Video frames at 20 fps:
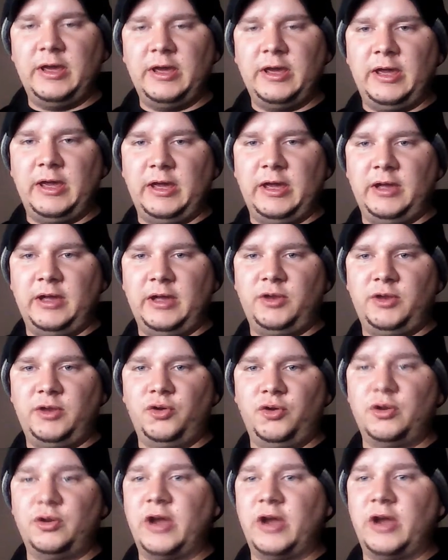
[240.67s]
in
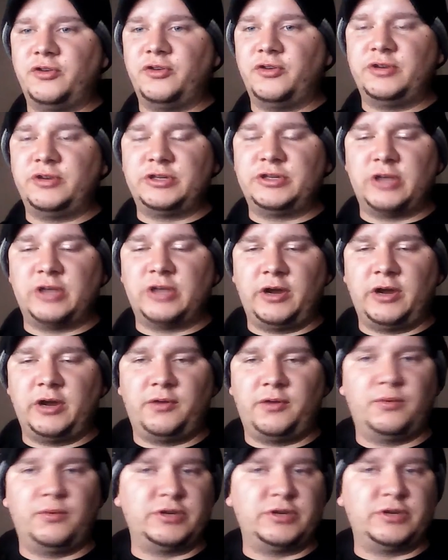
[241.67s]
your nitrogen
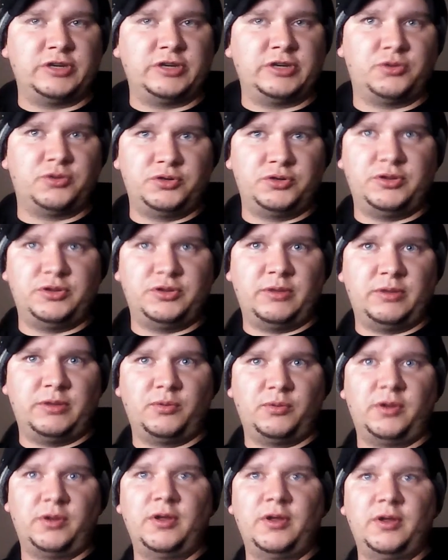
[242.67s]
cycle, which I told you that
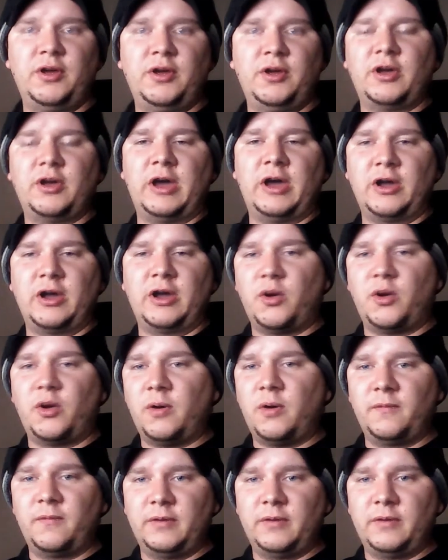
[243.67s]
we'll go
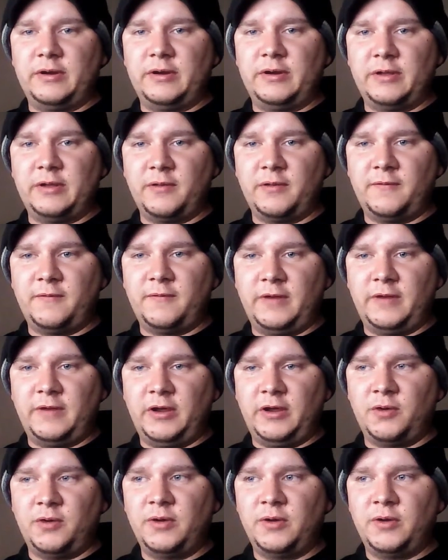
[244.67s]
over in another
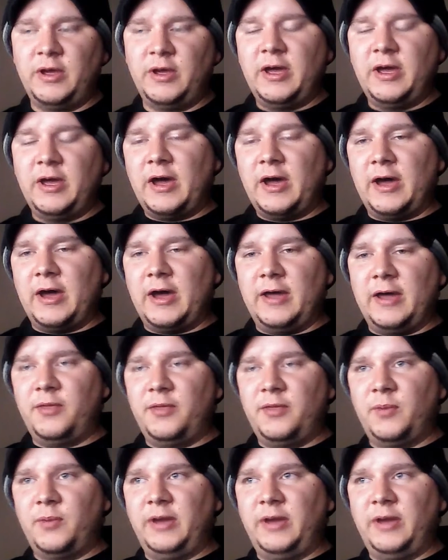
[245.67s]
video.
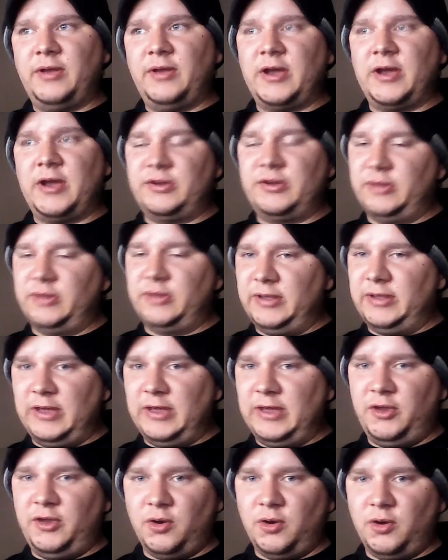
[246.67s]
The way to actually
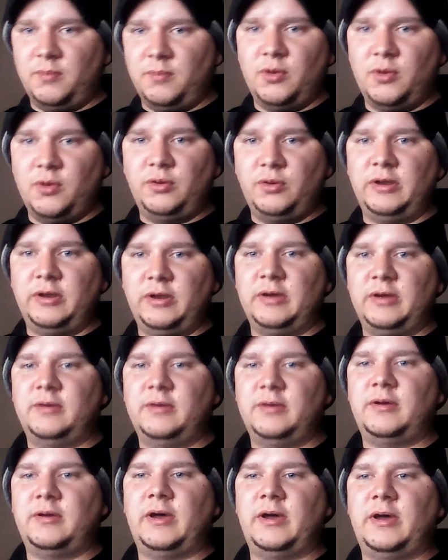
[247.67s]
get your ammonia
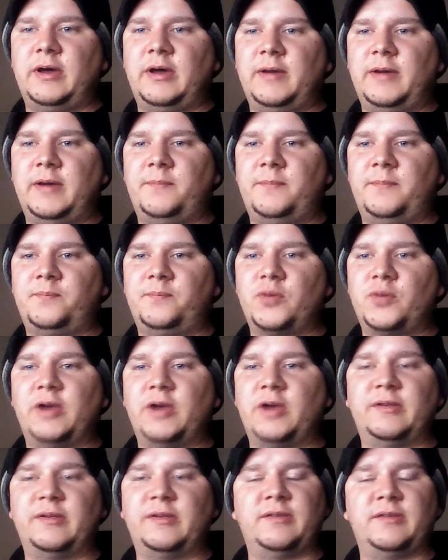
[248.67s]

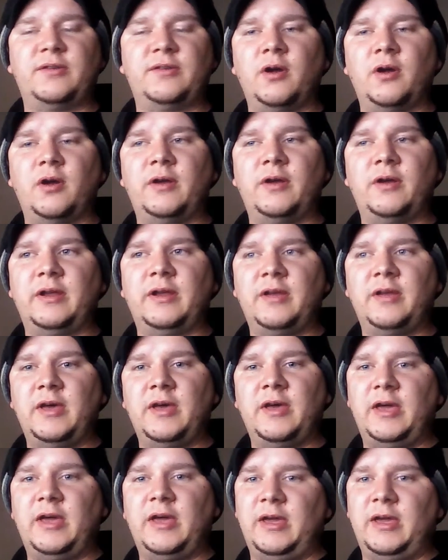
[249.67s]
process started
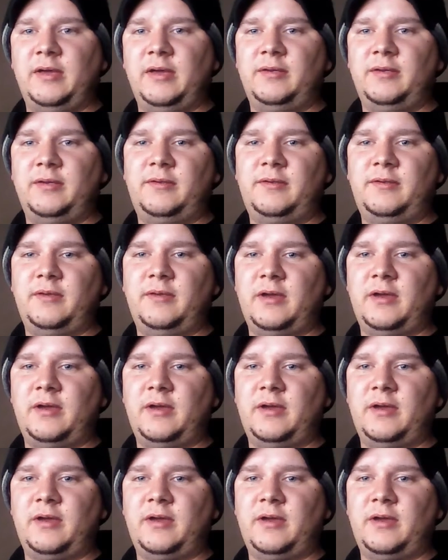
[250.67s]
is